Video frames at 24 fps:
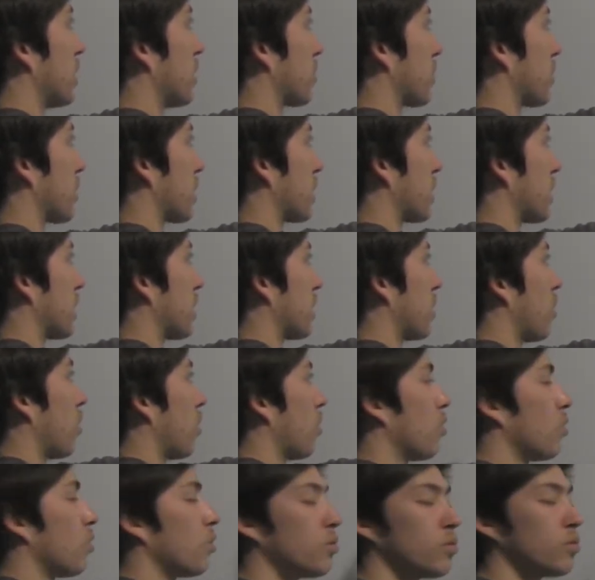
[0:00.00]
And we're going to get
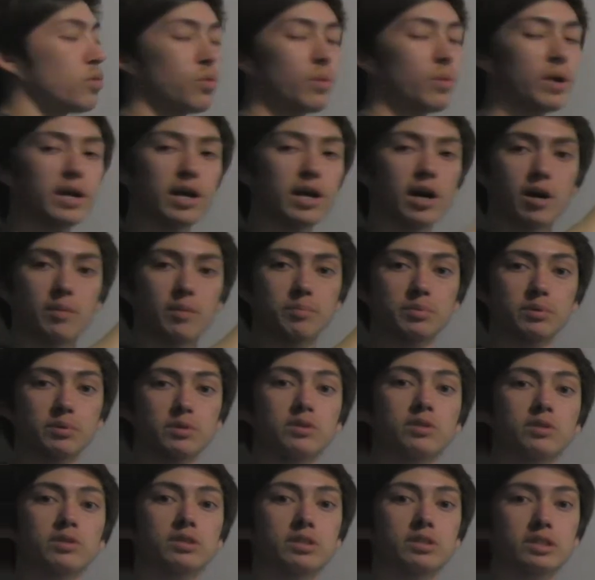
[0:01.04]
all the way up
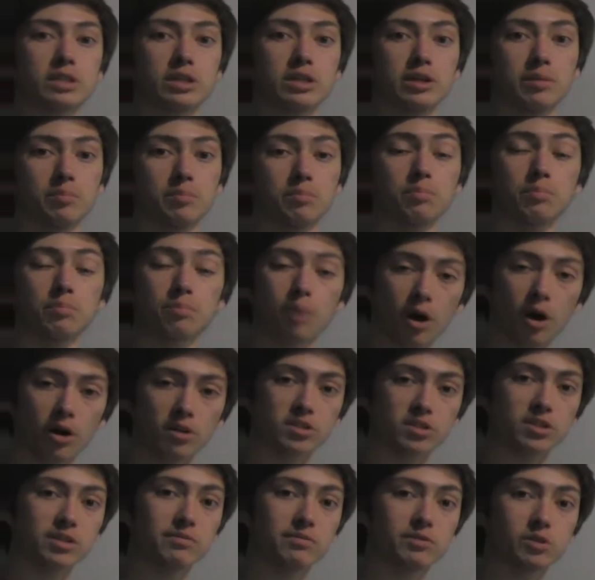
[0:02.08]
to
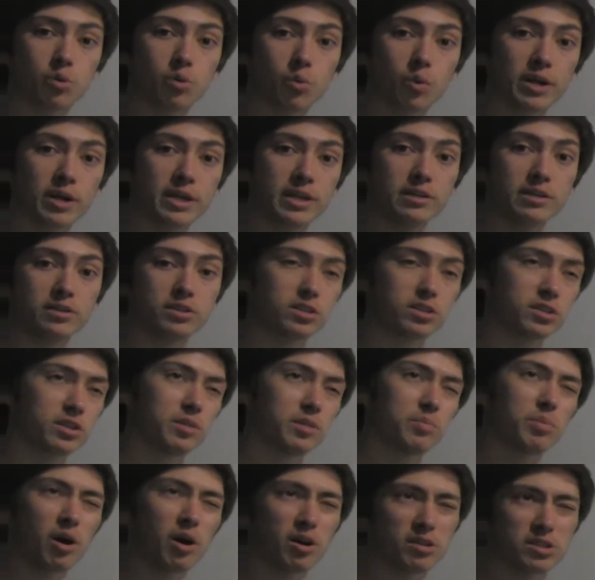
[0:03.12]
positive 20
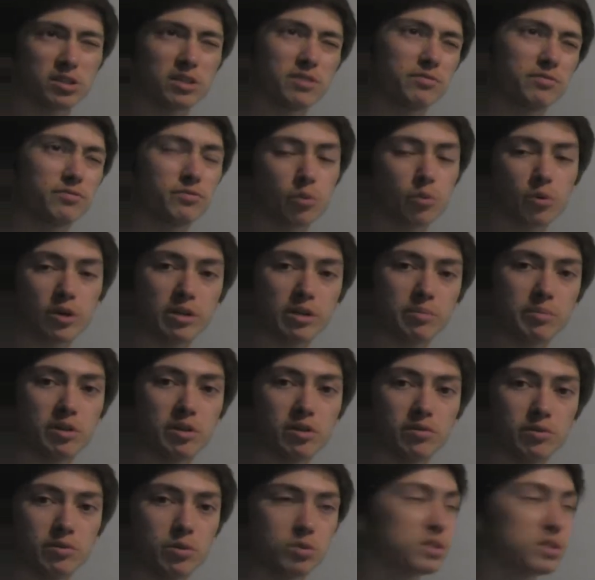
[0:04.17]
to positive 40
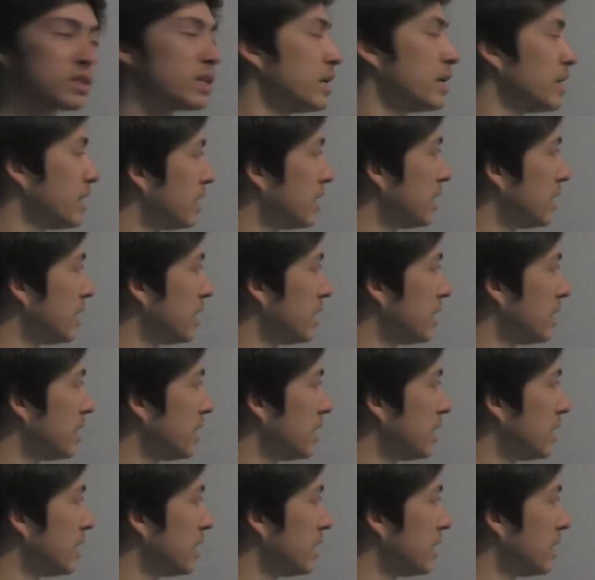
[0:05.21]
millivolts.